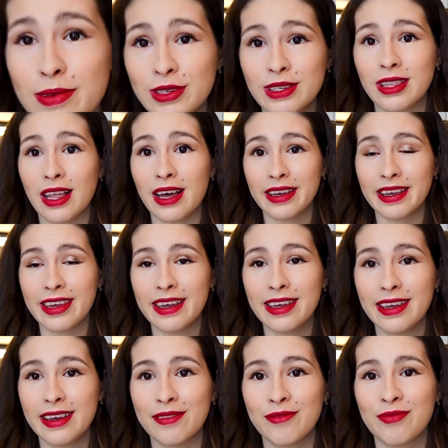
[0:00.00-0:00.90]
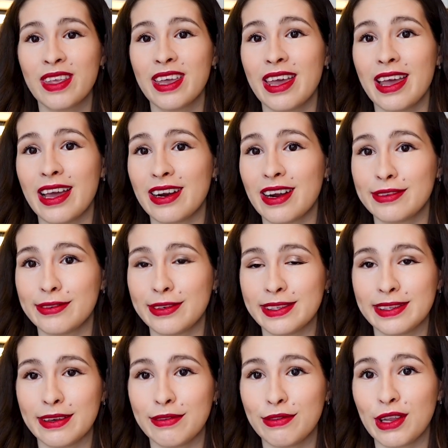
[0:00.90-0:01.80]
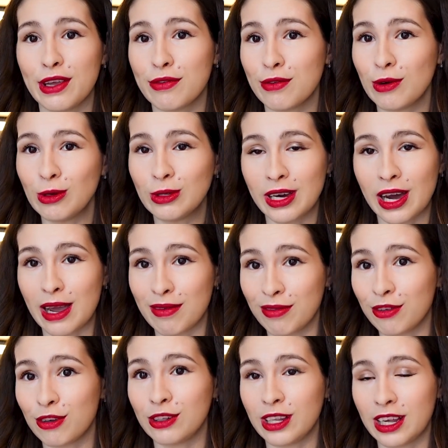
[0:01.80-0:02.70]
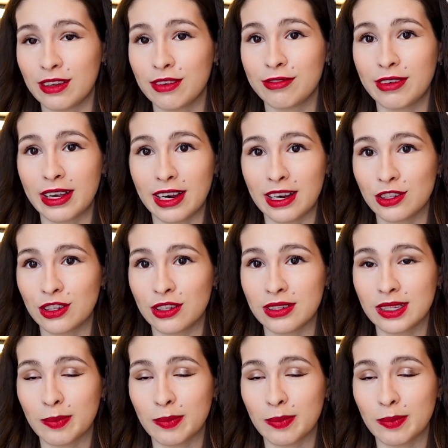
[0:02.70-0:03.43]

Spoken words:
was lucky and I received a full-time financial